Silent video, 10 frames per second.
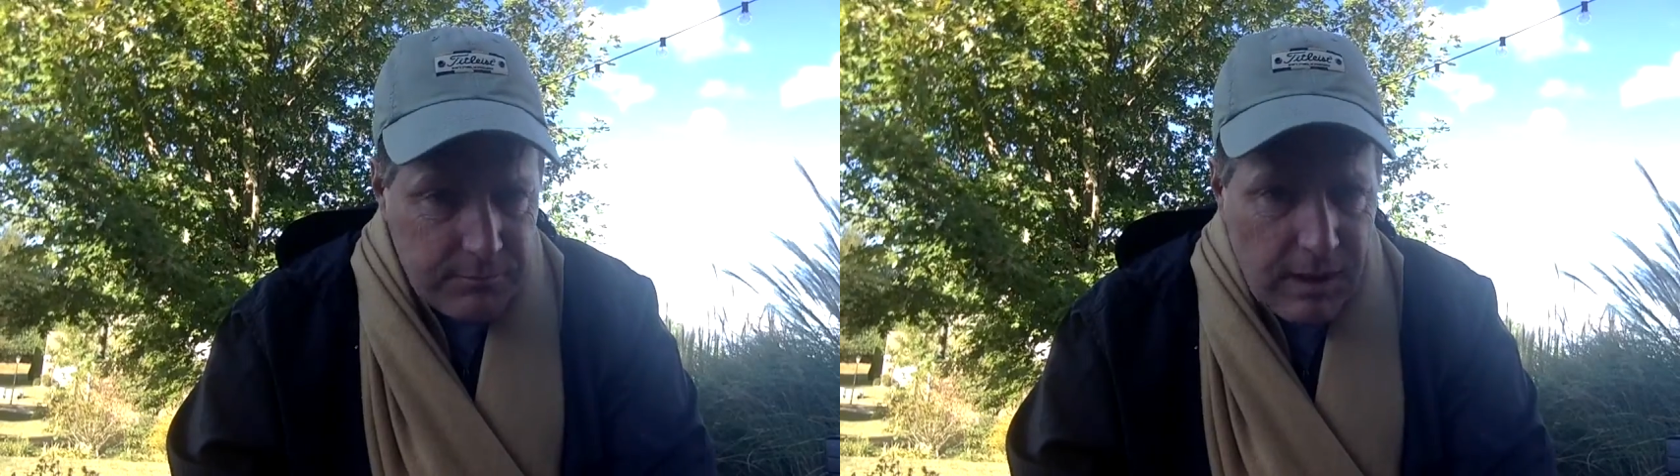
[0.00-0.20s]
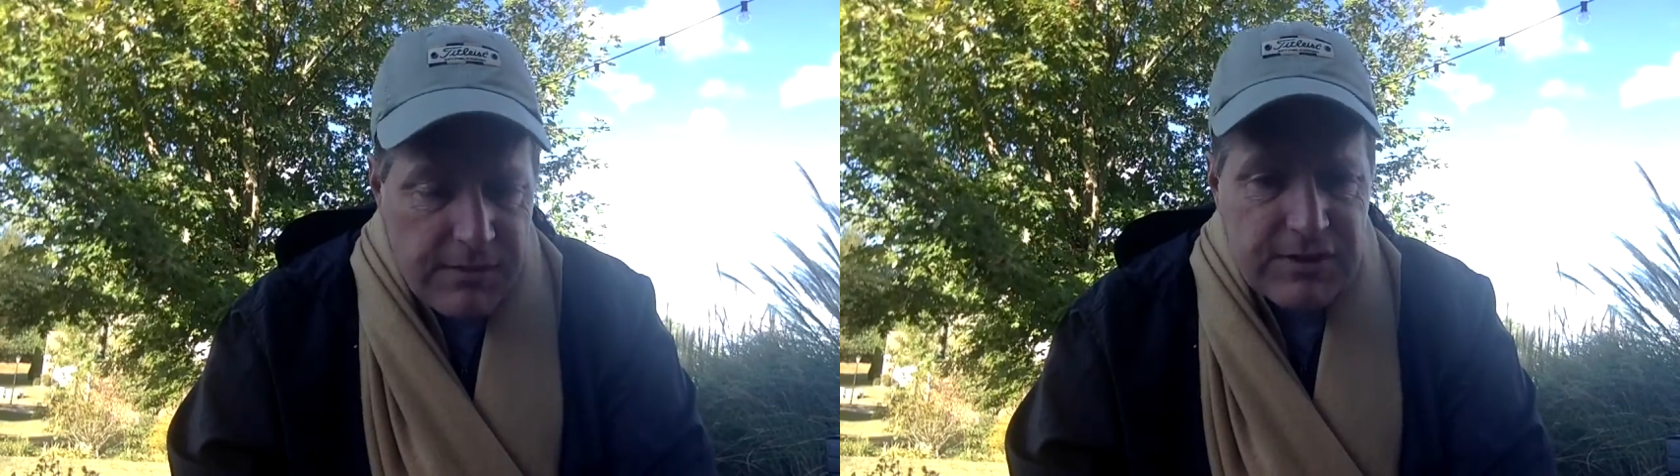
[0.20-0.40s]

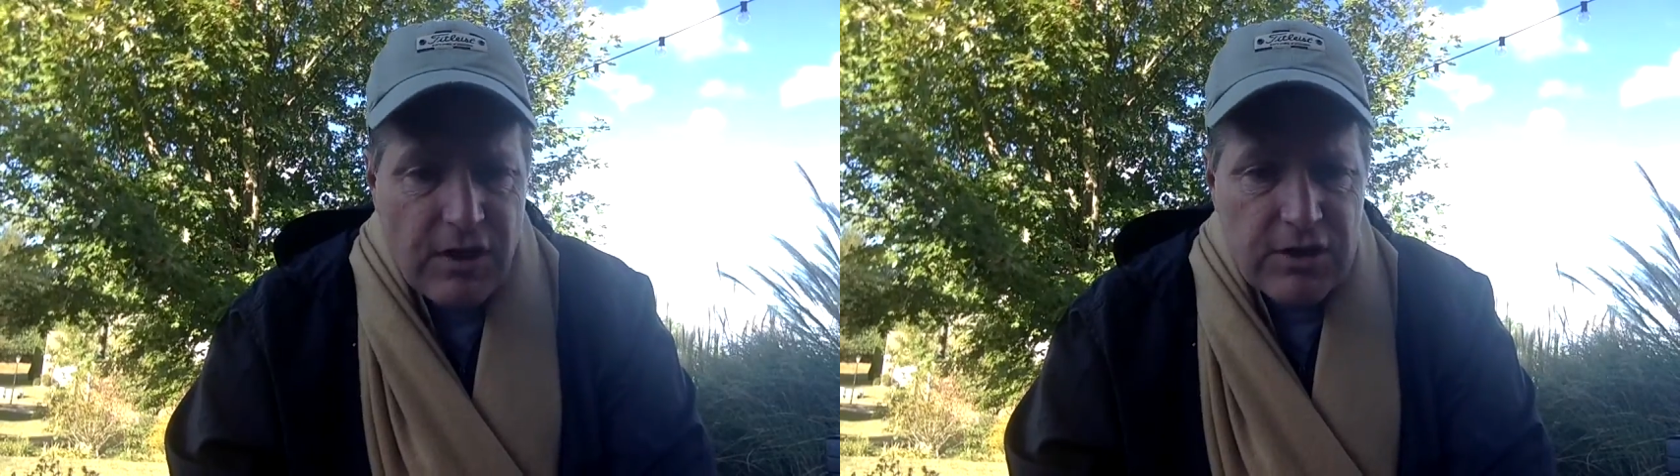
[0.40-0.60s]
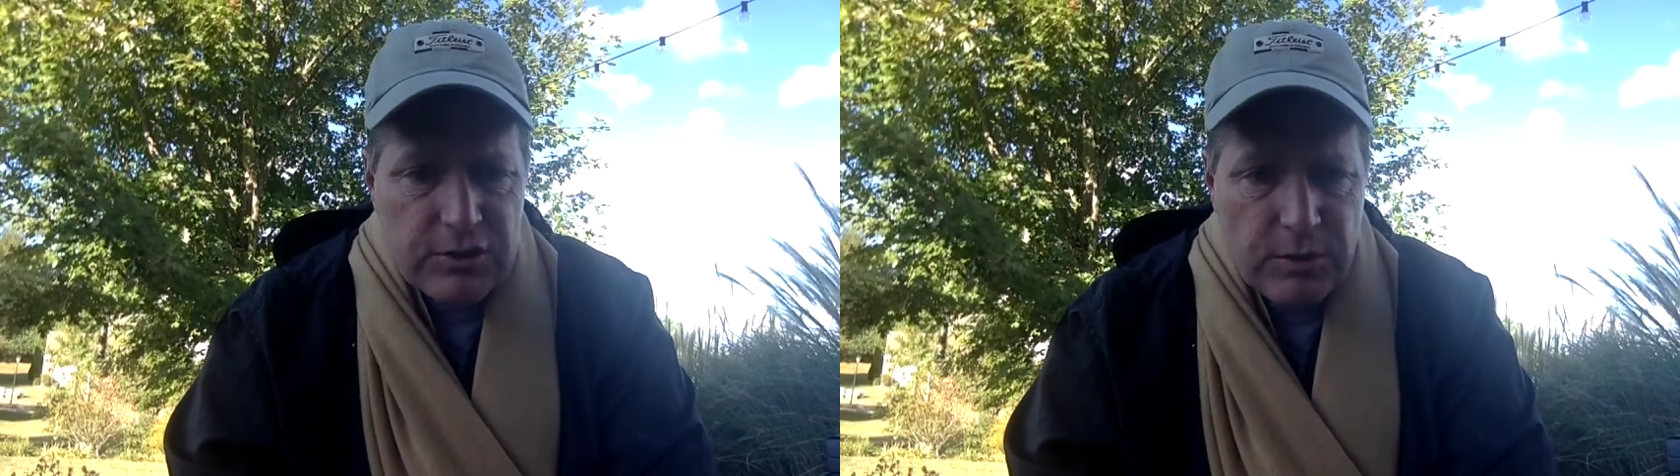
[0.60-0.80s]
This
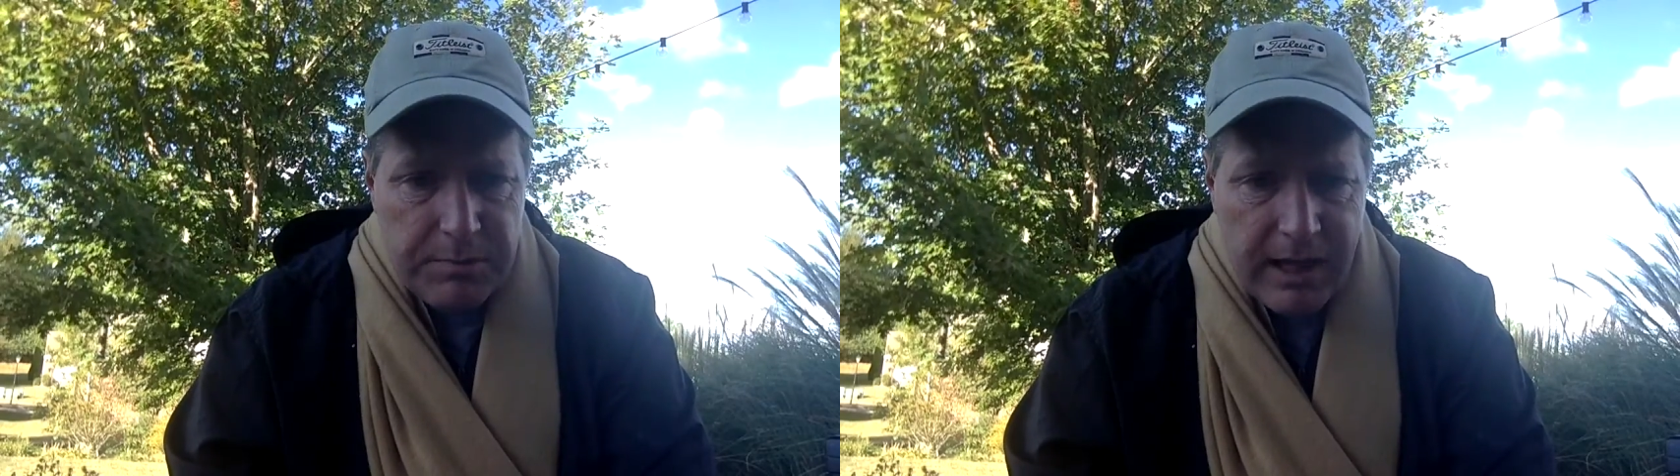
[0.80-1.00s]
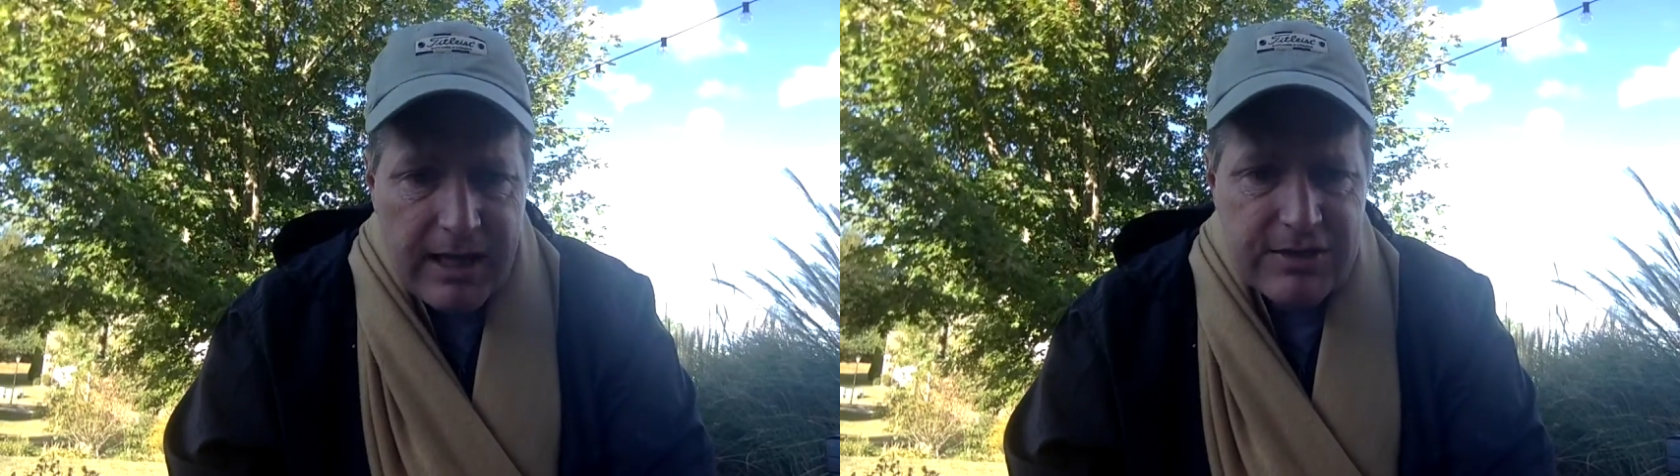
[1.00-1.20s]
also
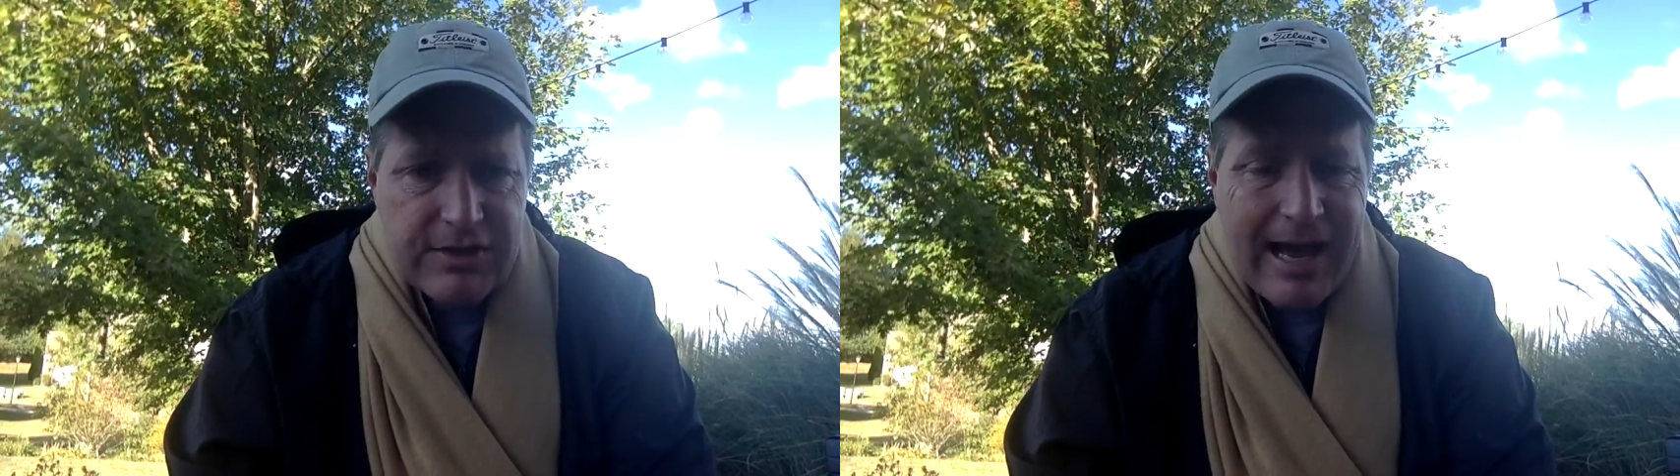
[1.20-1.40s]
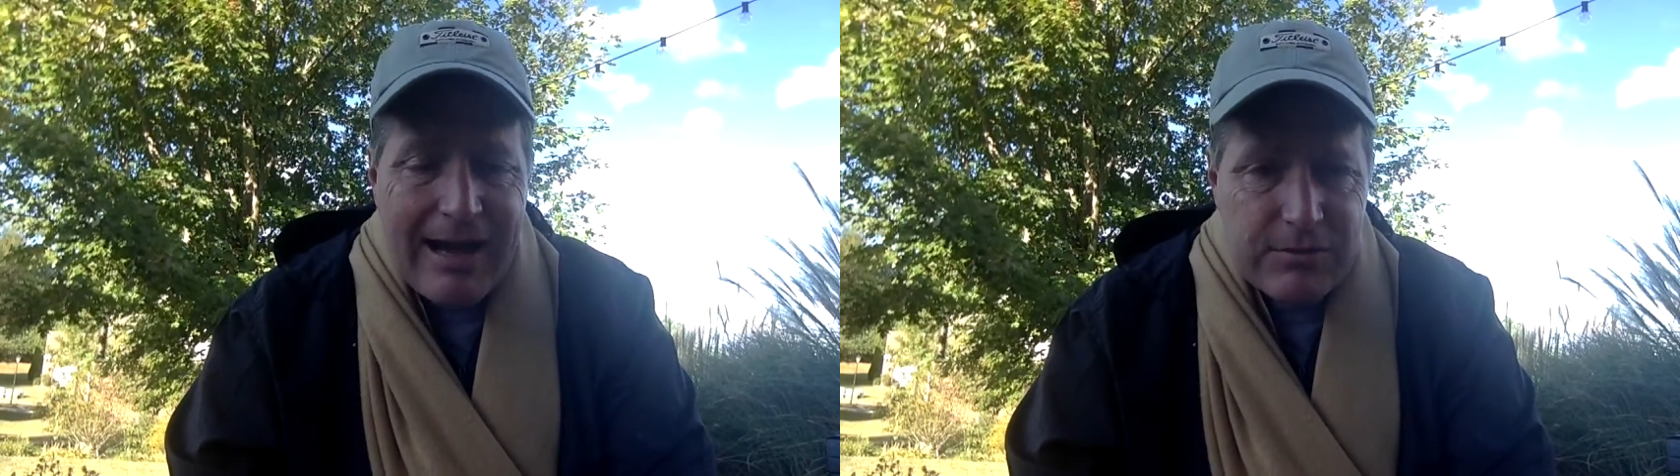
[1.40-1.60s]
applies
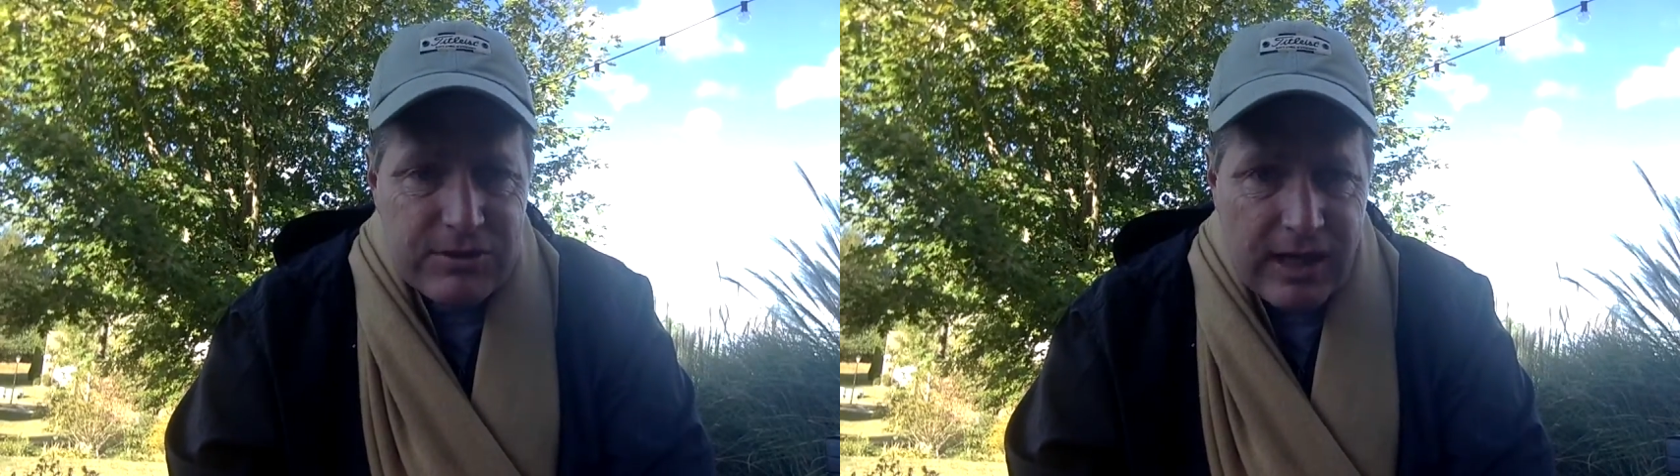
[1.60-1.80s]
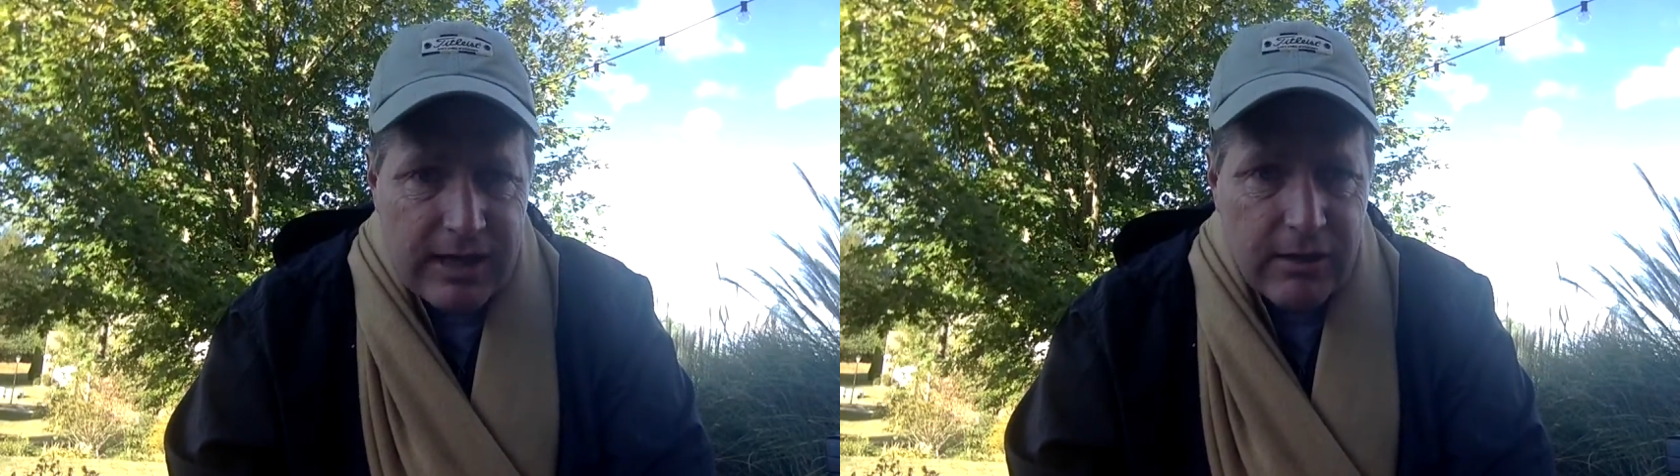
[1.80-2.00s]
to
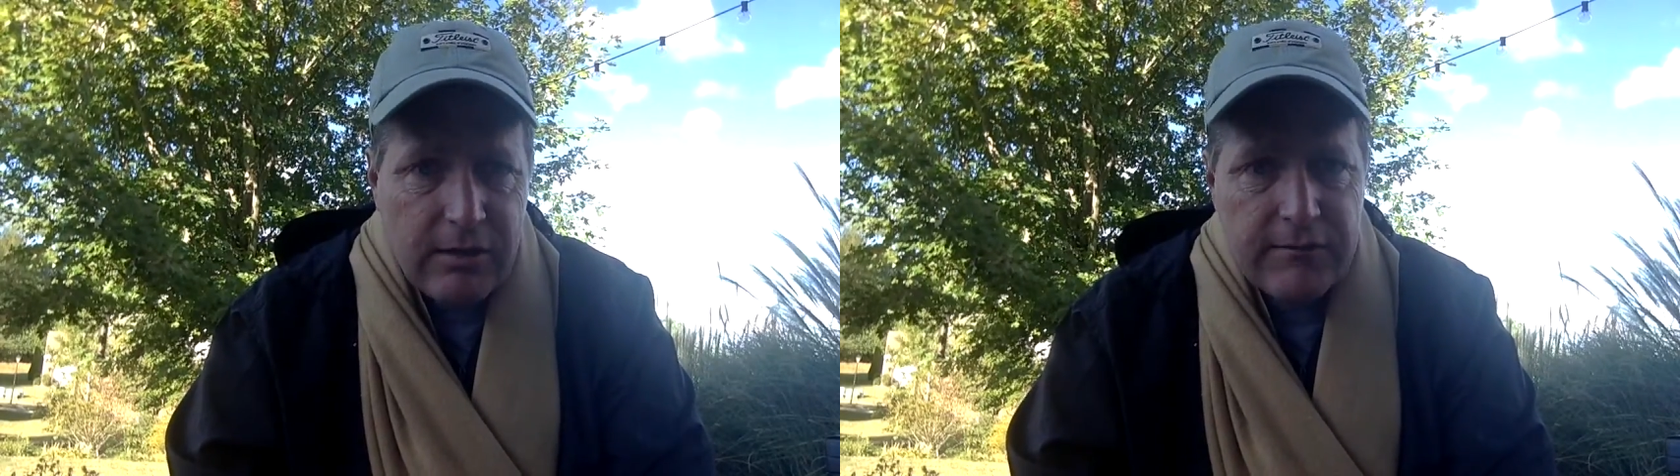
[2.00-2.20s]
outside of,